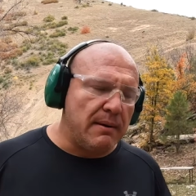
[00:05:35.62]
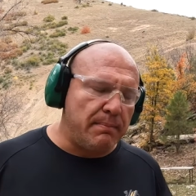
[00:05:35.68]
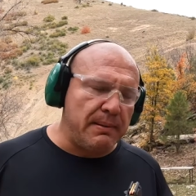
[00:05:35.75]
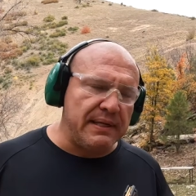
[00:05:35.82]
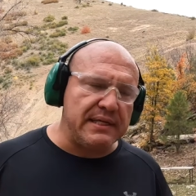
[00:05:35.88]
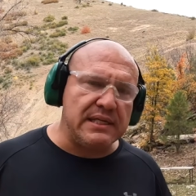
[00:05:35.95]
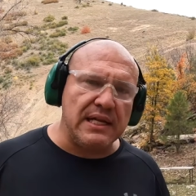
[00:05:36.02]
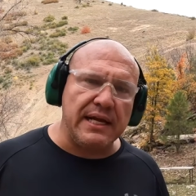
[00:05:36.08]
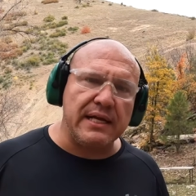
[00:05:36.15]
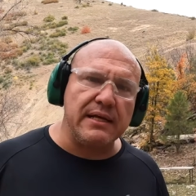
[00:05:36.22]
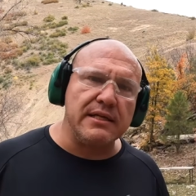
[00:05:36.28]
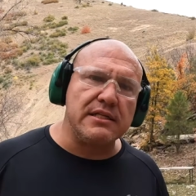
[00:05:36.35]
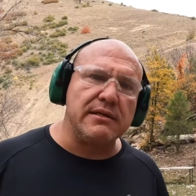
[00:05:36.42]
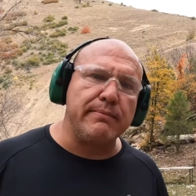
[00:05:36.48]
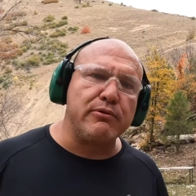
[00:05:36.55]
Please like
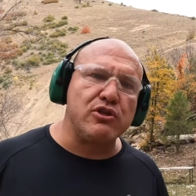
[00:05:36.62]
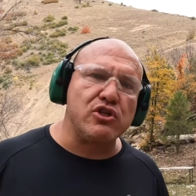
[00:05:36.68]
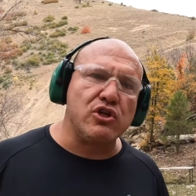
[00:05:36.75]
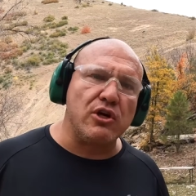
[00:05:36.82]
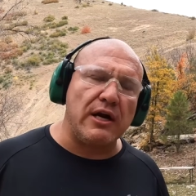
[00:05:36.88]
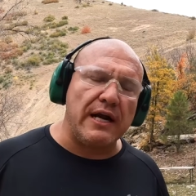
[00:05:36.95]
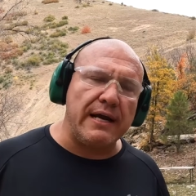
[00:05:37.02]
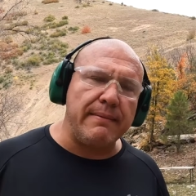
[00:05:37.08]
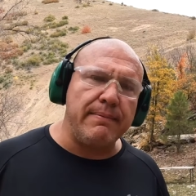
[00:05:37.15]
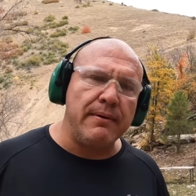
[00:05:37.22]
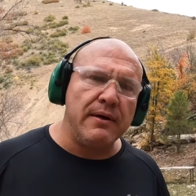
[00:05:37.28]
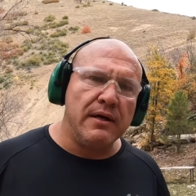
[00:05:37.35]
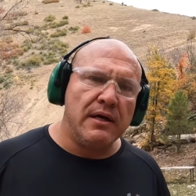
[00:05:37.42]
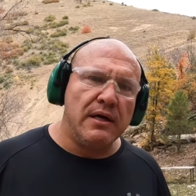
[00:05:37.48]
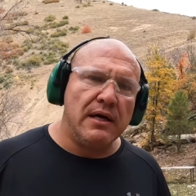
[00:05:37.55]
and subscribe.
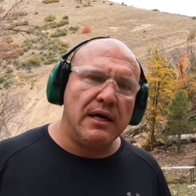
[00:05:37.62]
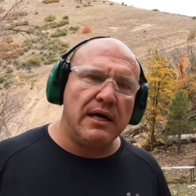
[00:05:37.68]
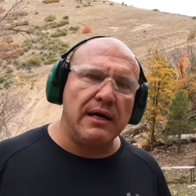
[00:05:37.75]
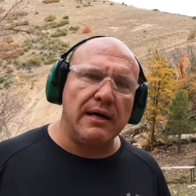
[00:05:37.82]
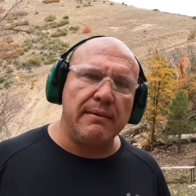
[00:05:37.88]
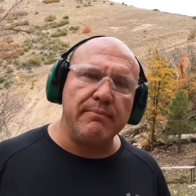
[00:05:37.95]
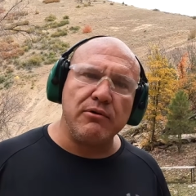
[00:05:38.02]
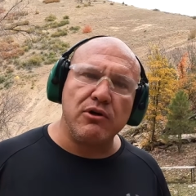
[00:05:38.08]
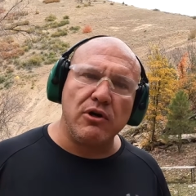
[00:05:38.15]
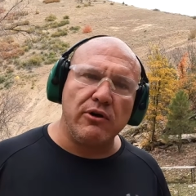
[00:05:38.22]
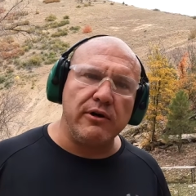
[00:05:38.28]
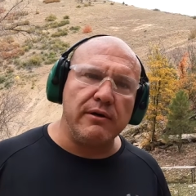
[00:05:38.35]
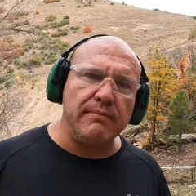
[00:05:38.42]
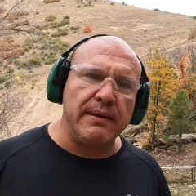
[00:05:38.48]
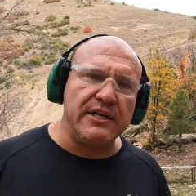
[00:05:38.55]
I'm
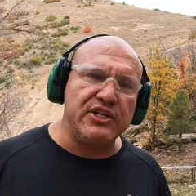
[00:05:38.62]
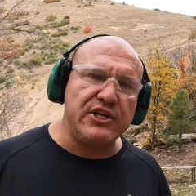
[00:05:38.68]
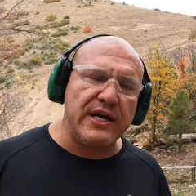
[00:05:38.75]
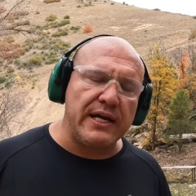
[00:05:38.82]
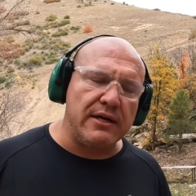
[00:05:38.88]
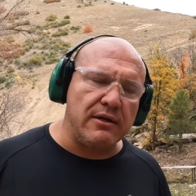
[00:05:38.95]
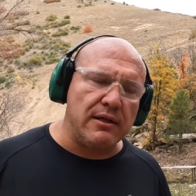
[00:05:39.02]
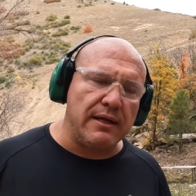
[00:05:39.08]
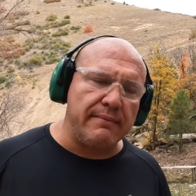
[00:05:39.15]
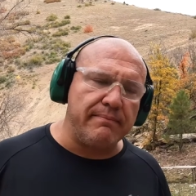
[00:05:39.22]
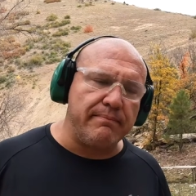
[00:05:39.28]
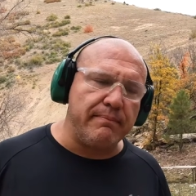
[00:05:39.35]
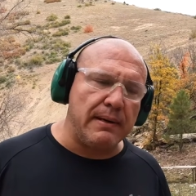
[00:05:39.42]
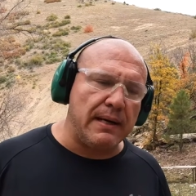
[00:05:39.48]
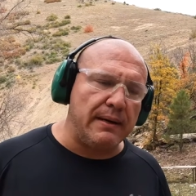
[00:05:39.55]
growing my channel.
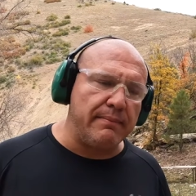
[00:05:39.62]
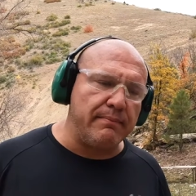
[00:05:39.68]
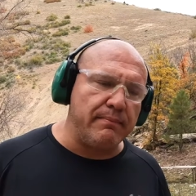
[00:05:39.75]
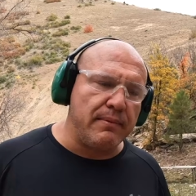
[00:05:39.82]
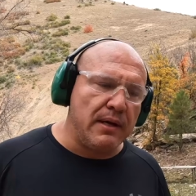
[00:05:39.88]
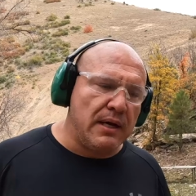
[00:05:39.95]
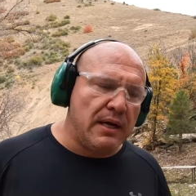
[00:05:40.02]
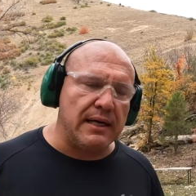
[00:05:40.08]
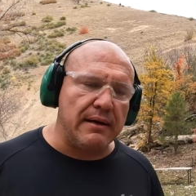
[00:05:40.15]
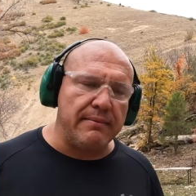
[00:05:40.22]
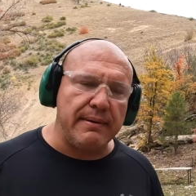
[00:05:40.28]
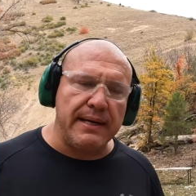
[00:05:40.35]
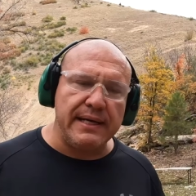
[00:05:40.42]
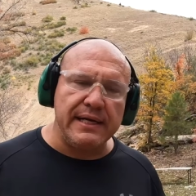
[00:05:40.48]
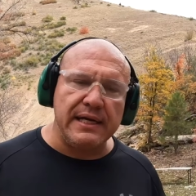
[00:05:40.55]
I'm
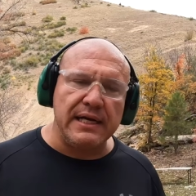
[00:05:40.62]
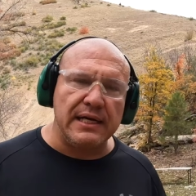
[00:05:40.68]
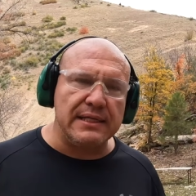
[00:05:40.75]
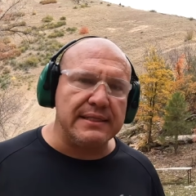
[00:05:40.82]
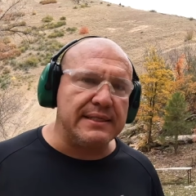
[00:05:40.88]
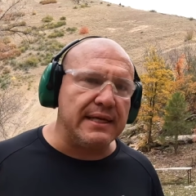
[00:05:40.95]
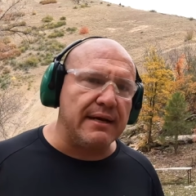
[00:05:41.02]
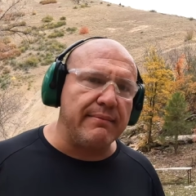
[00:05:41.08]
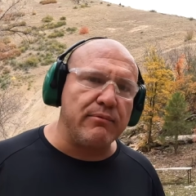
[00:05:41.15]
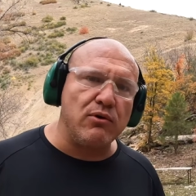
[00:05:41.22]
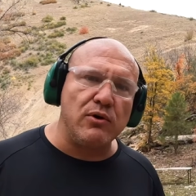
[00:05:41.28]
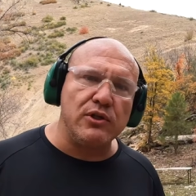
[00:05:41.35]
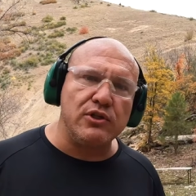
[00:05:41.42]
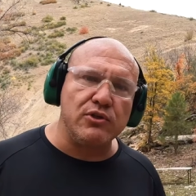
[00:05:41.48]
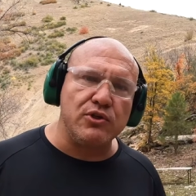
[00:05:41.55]
adding guns that I'm
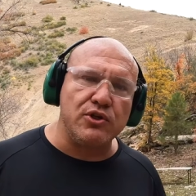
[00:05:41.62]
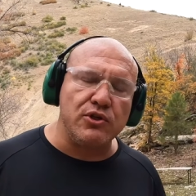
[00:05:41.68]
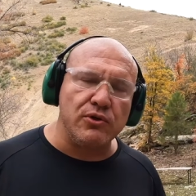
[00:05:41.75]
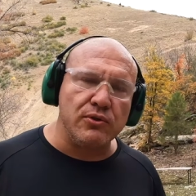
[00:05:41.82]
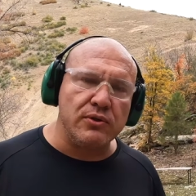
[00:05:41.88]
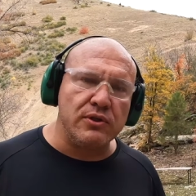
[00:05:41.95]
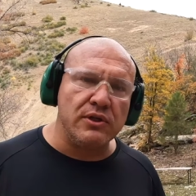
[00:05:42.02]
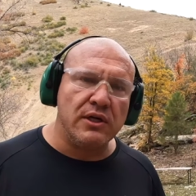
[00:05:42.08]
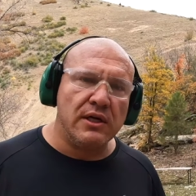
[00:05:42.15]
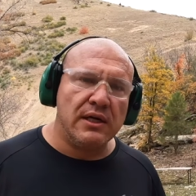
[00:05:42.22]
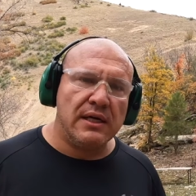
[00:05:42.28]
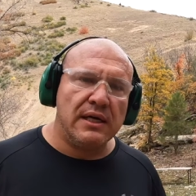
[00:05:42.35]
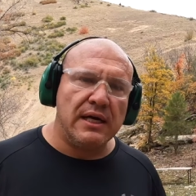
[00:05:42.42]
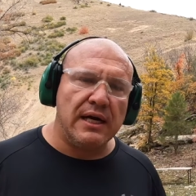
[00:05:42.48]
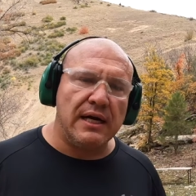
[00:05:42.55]
going to shoot
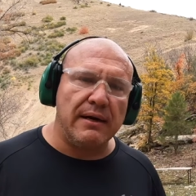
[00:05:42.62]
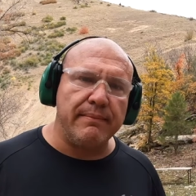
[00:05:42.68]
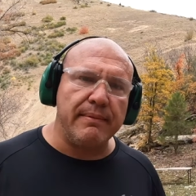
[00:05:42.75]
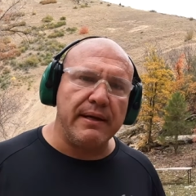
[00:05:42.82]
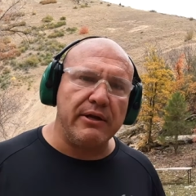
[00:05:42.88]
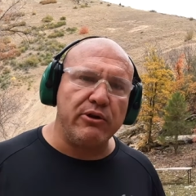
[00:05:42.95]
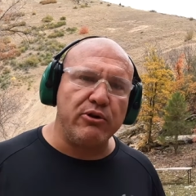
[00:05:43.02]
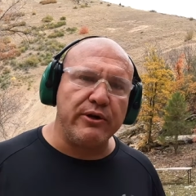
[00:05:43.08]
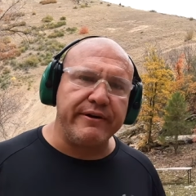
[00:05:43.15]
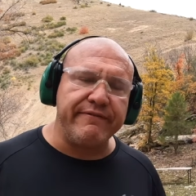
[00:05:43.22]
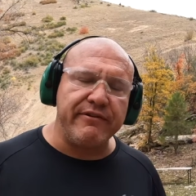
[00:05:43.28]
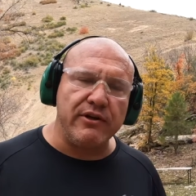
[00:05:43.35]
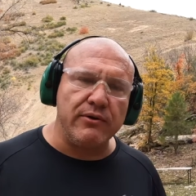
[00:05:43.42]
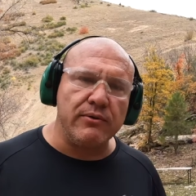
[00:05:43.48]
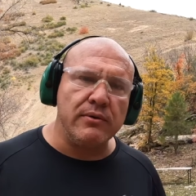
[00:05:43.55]
and
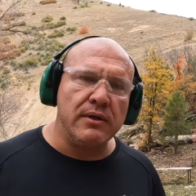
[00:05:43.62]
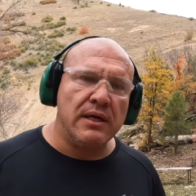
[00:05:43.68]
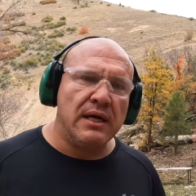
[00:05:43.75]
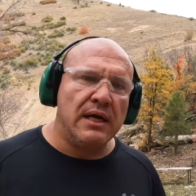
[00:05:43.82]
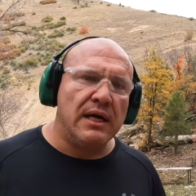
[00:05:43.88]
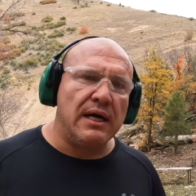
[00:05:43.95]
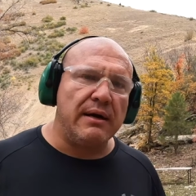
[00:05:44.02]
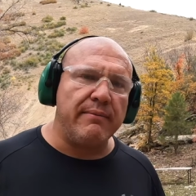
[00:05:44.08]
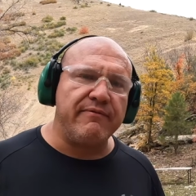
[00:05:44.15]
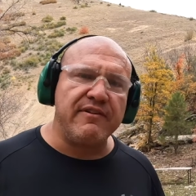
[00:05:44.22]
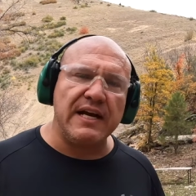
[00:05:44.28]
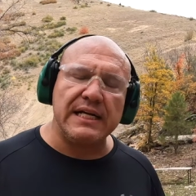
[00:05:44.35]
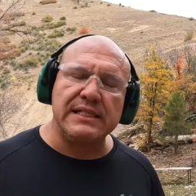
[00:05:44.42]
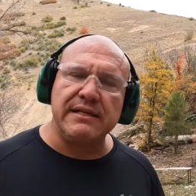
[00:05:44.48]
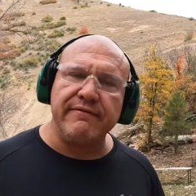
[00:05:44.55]
review. I've
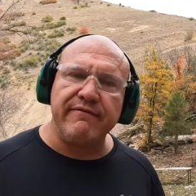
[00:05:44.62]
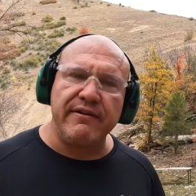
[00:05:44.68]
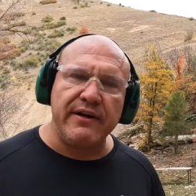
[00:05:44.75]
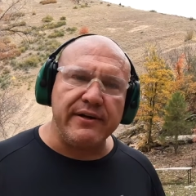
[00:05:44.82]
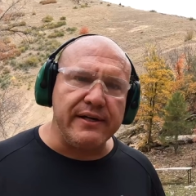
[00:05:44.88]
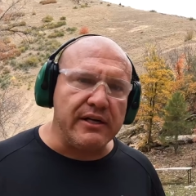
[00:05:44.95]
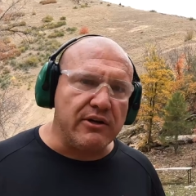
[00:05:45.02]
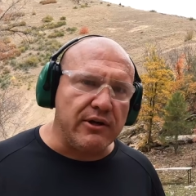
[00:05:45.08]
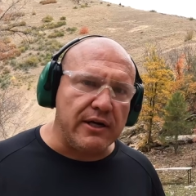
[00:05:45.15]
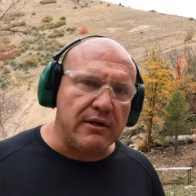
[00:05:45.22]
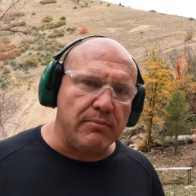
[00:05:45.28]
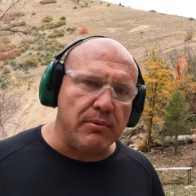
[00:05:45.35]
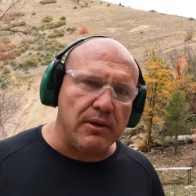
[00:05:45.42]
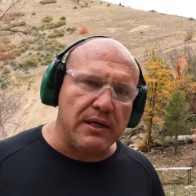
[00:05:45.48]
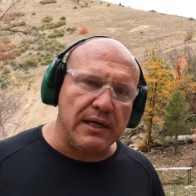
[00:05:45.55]
got some very
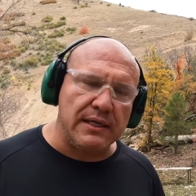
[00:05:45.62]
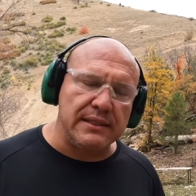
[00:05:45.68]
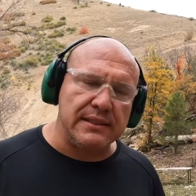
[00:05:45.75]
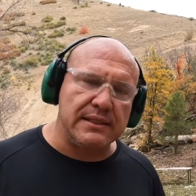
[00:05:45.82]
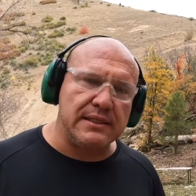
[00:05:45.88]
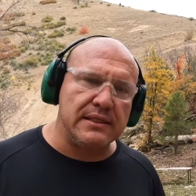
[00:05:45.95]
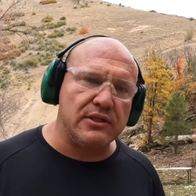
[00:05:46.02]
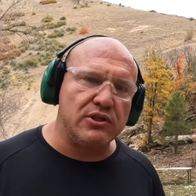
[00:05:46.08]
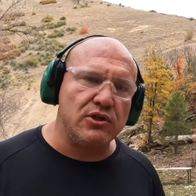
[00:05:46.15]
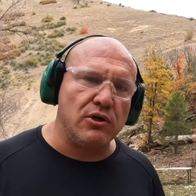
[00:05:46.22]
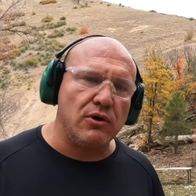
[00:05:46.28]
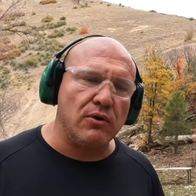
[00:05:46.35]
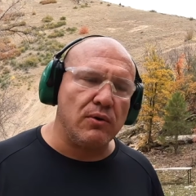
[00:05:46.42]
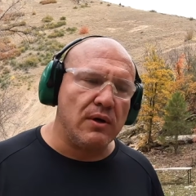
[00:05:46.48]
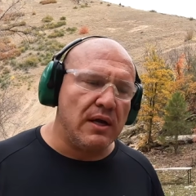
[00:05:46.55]
incredible guns.
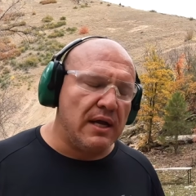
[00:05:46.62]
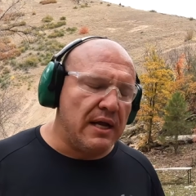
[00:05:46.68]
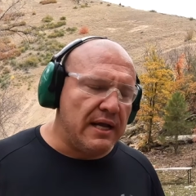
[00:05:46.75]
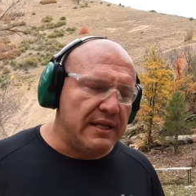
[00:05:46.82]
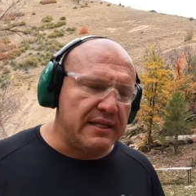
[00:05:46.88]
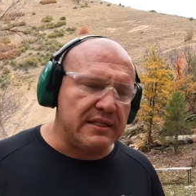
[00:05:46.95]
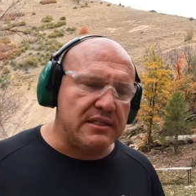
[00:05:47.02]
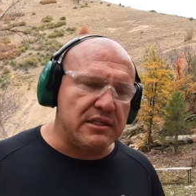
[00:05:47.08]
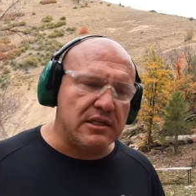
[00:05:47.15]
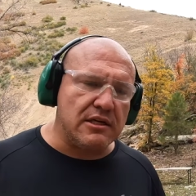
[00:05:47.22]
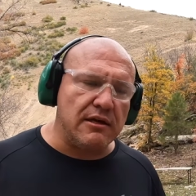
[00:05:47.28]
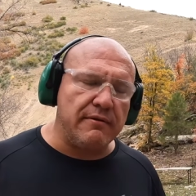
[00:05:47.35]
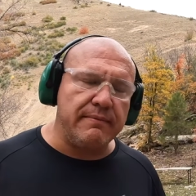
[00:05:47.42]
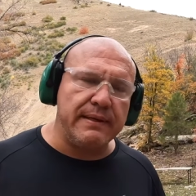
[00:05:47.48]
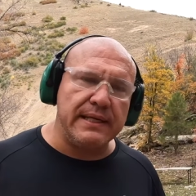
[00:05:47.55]
So this is
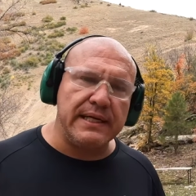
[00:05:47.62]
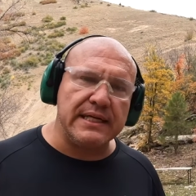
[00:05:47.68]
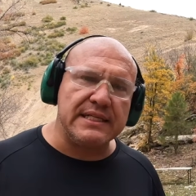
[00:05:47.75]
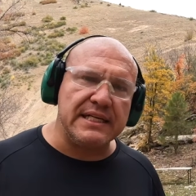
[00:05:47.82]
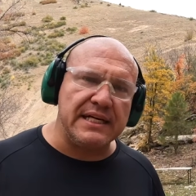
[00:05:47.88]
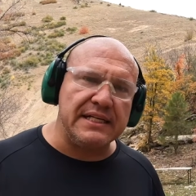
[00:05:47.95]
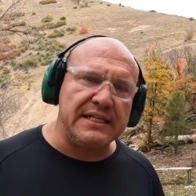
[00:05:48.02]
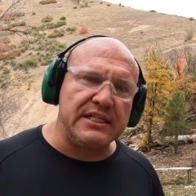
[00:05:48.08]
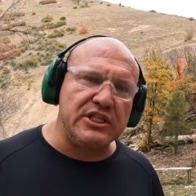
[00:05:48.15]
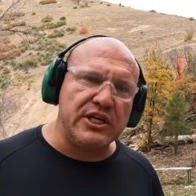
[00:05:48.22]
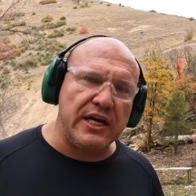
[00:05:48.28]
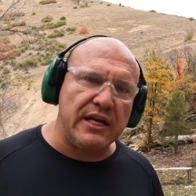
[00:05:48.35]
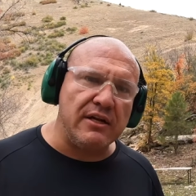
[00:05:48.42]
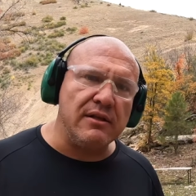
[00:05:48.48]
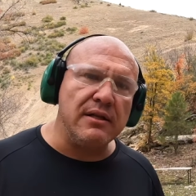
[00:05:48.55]
going to be an exciting
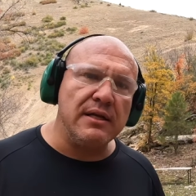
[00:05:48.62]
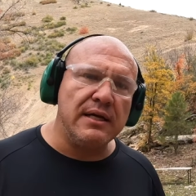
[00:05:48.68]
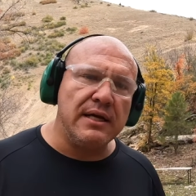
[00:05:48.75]
channel.